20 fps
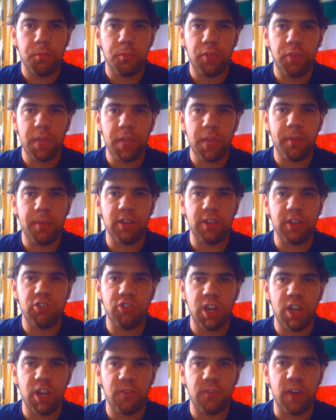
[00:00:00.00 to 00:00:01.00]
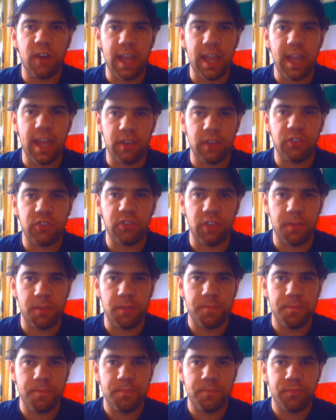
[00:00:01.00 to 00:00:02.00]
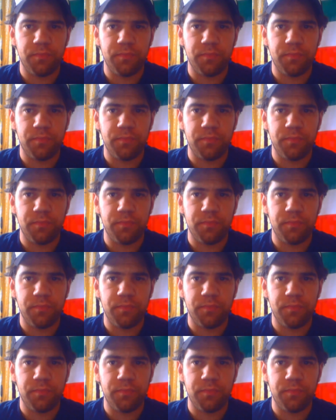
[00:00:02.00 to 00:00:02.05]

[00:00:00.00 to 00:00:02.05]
played by Jennifer Aniston,